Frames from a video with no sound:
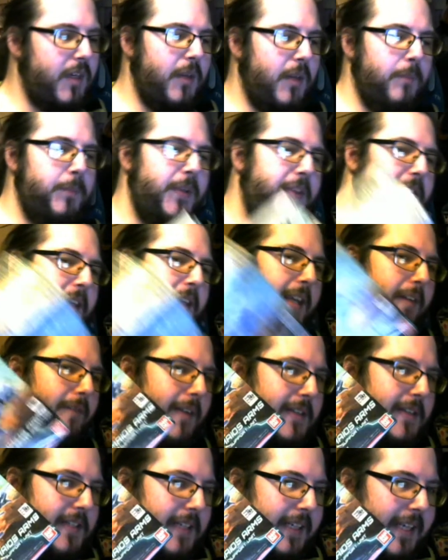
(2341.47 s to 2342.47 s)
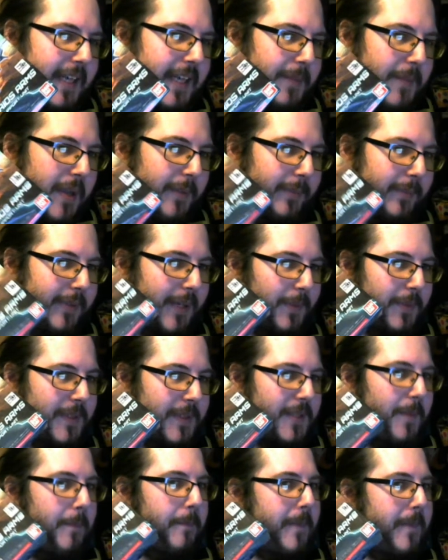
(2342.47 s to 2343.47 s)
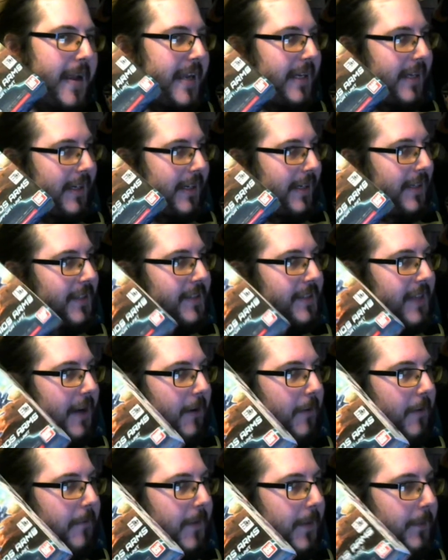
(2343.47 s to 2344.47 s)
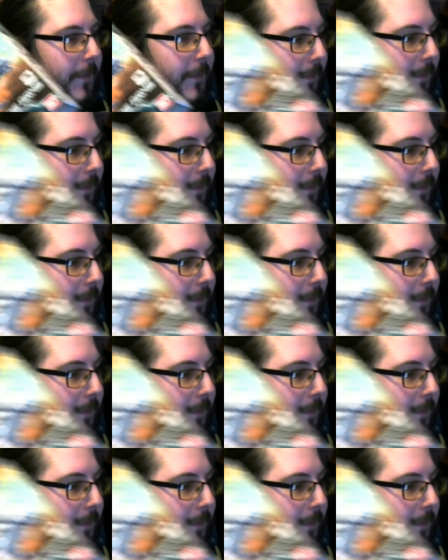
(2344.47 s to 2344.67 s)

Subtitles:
but theoretically I might be able to make a Seraphim.